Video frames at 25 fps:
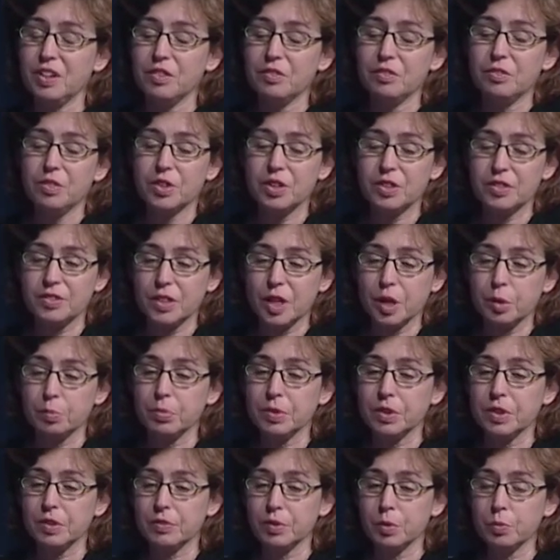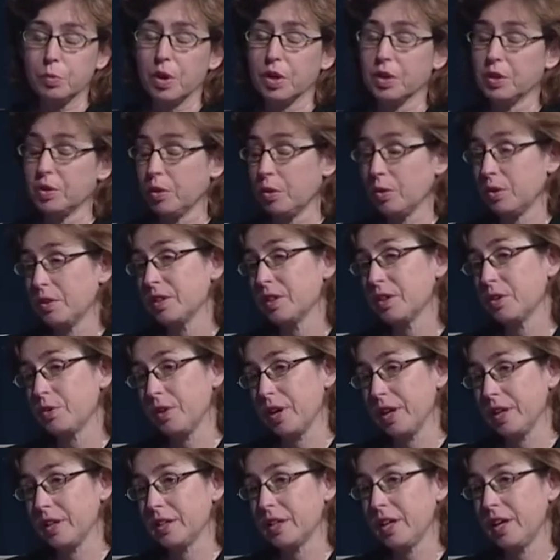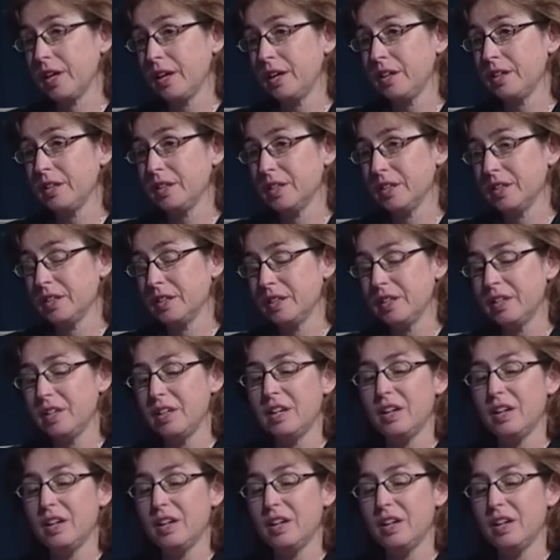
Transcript: For example, if you want to go to the Grand Canyon